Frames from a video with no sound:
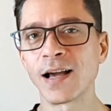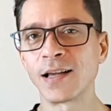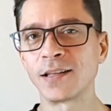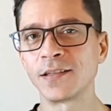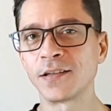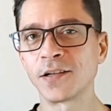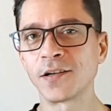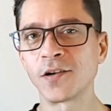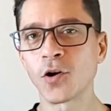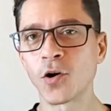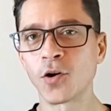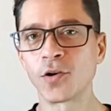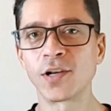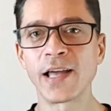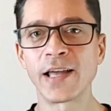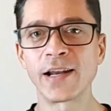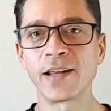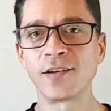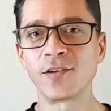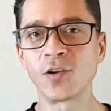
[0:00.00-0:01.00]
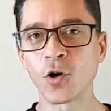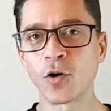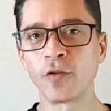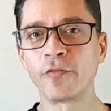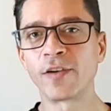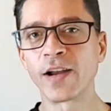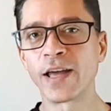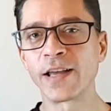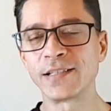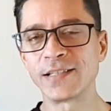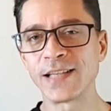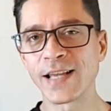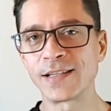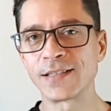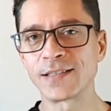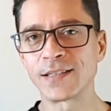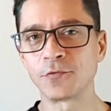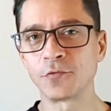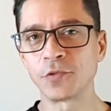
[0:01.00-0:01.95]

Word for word: other online and offline data,